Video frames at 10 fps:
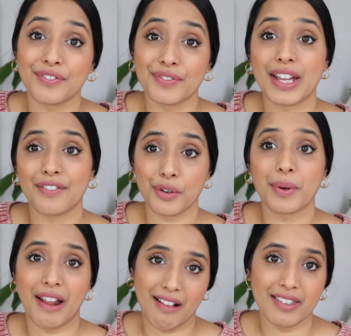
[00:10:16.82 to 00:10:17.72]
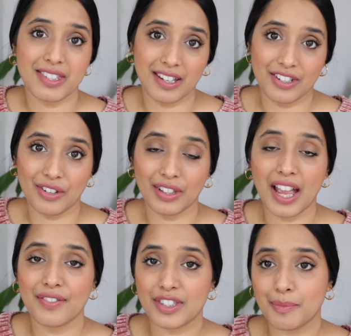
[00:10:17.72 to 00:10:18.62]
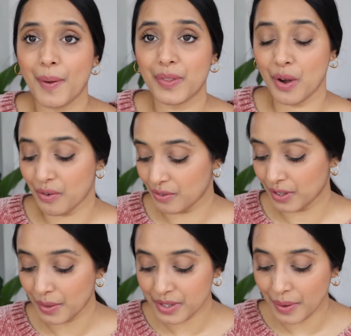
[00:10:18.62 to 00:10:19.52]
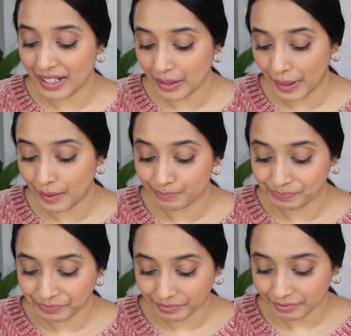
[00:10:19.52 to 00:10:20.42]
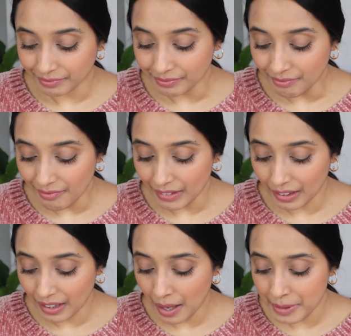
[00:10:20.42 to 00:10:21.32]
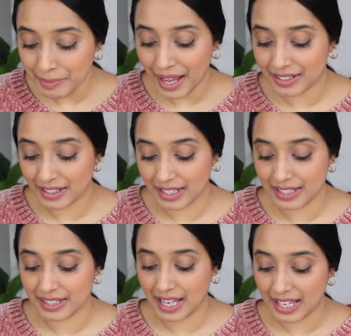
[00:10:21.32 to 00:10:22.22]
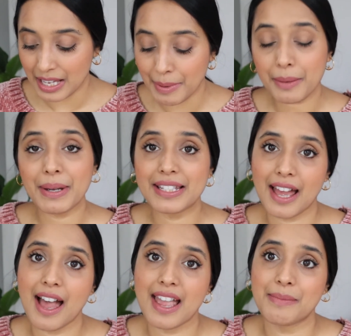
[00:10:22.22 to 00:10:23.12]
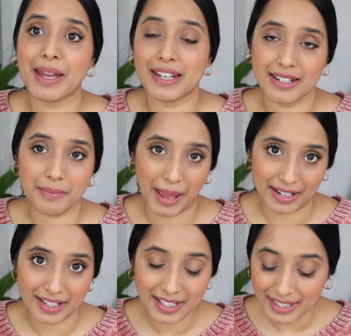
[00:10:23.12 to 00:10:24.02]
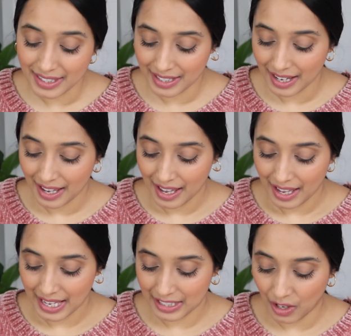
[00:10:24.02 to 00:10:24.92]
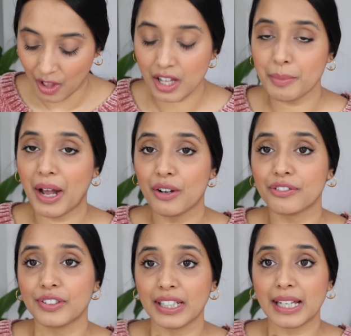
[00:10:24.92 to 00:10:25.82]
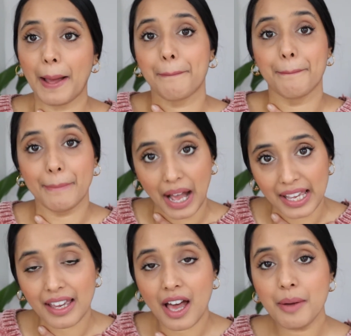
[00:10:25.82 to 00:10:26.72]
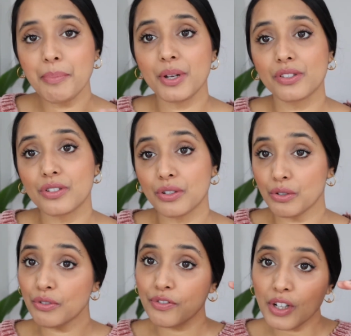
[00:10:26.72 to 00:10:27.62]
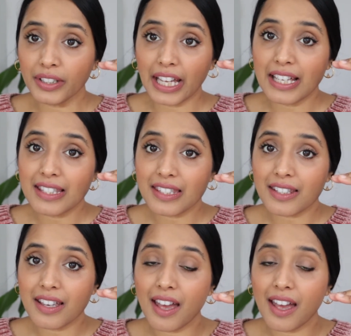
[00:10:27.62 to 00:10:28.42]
to everyone else in your life. It's about the overflow. So, anyway, coming back to this, taking back my time and independence is all about filling up my cup to fullness